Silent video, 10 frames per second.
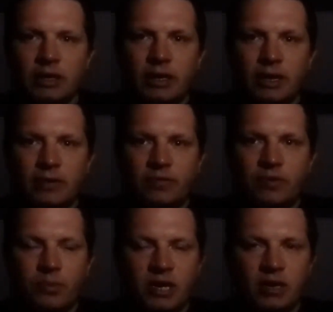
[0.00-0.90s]
And for
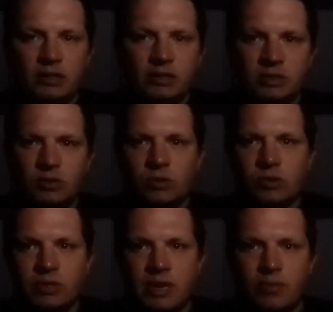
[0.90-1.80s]
me, I just
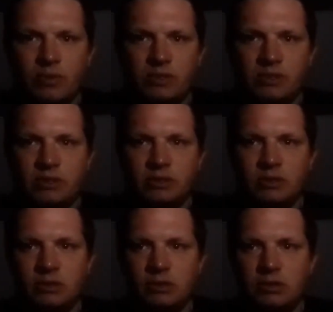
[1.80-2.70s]
thought it was
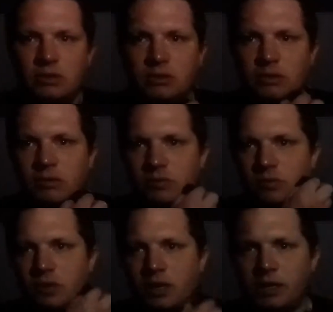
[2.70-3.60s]

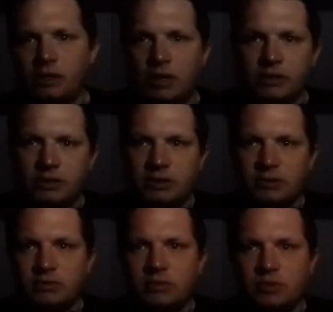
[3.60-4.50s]

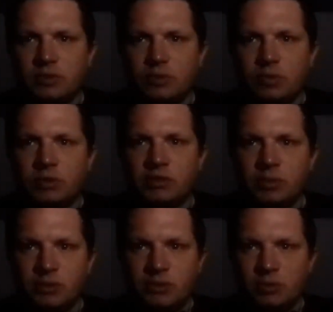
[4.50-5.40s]

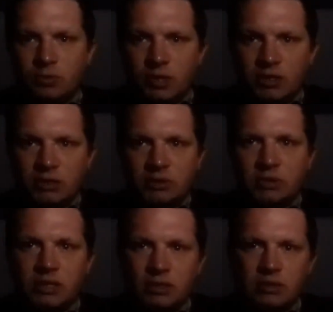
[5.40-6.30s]
because of the wind, because we
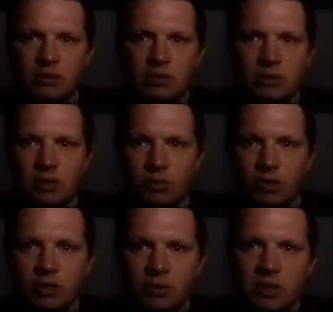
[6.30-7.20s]
had the
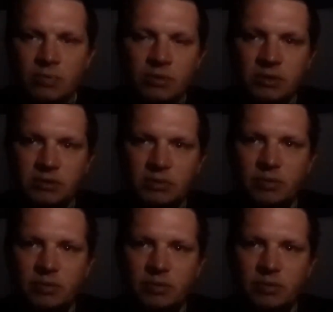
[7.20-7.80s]
window open.